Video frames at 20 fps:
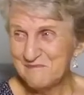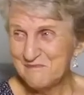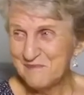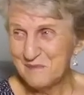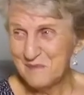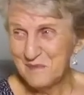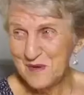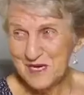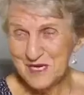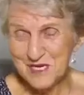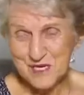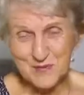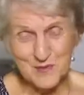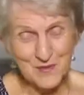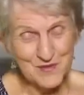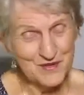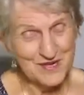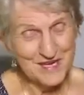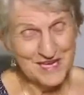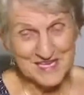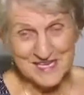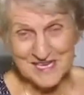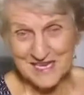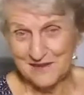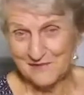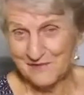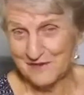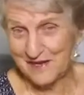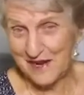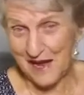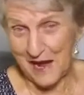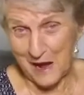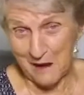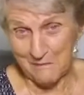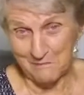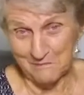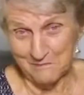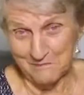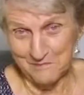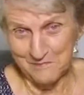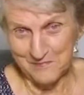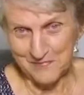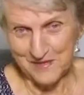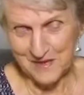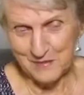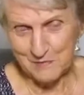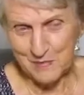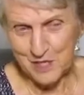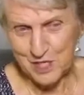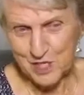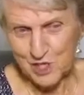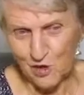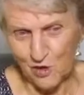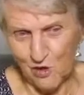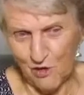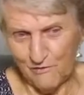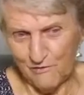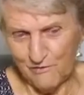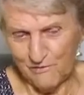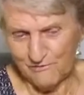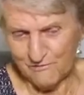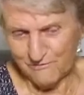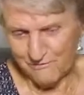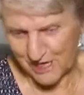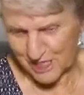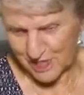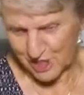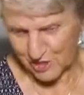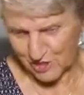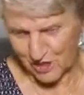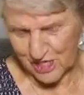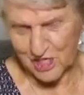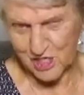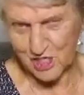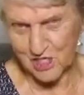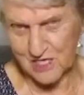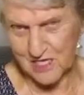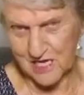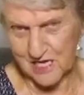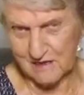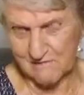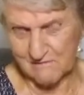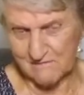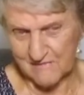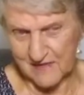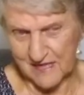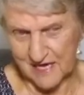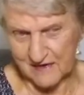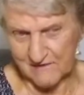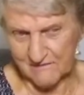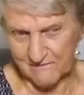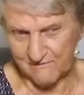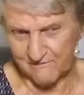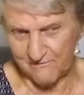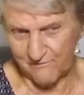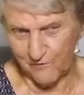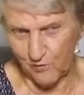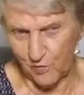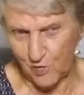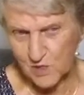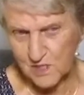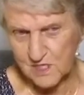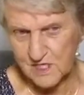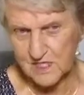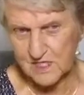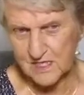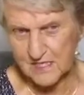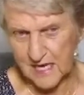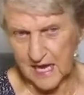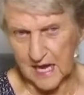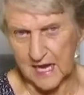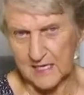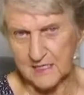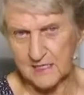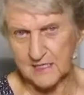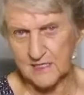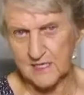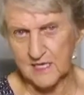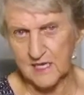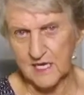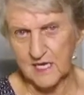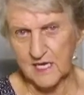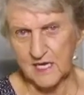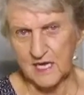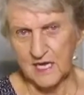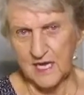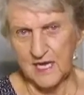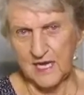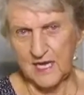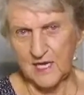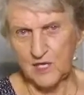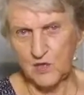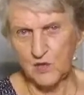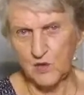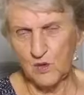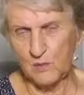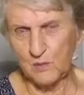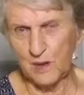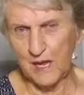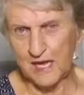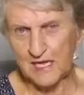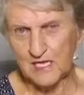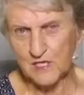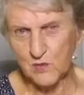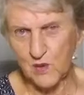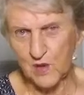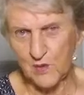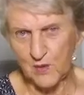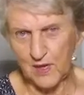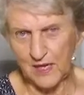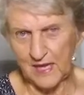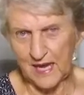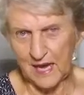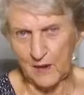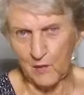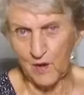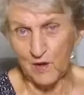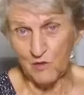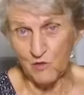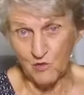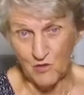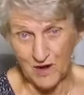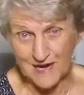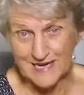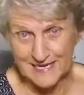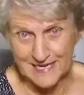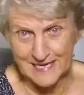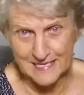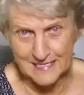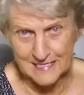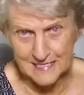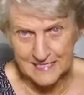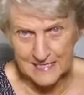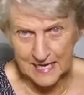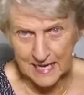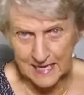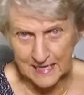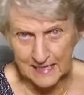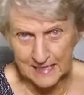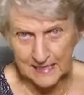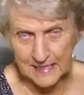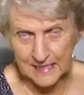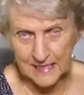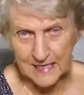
We just want the next level to come, but it's often frustration that forces us into a place where we're ready to take